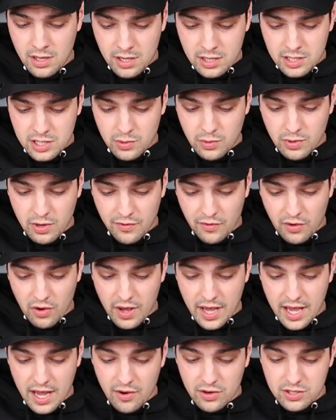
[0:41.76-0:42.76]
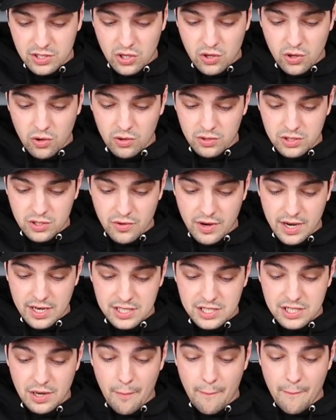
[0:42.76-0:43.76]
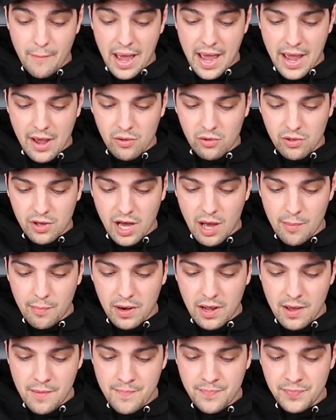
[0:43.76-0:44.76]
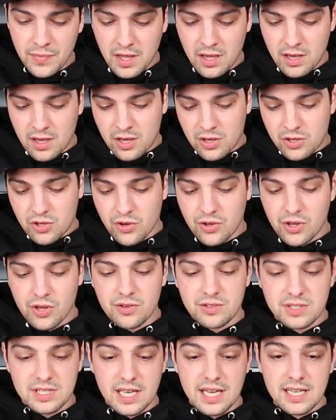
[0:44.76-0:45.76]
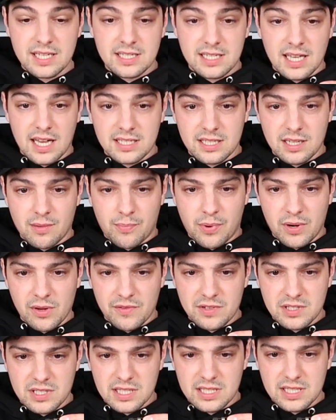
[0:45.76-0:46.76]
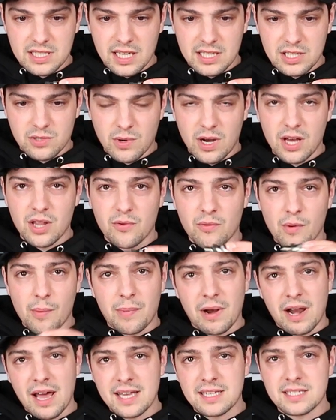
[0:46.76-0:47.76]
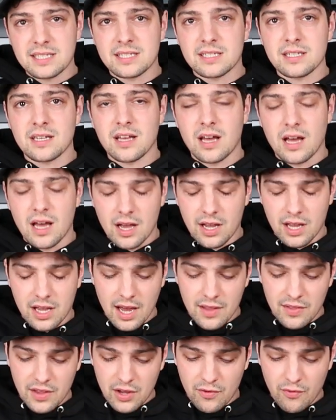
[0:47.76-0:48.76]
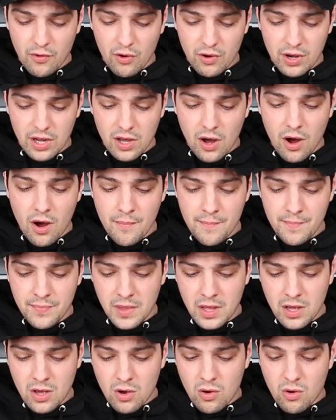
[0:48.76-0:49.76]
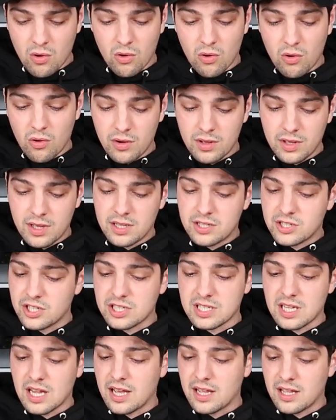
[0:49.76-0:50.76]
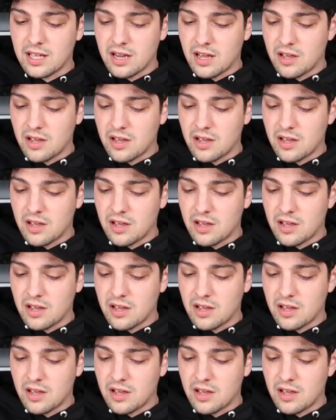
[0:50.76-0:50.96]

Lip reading: So what I've got here is a 1/4 inch male coupler. You'll use this, as I previously said, to either replace a gun that you've already got, or just like,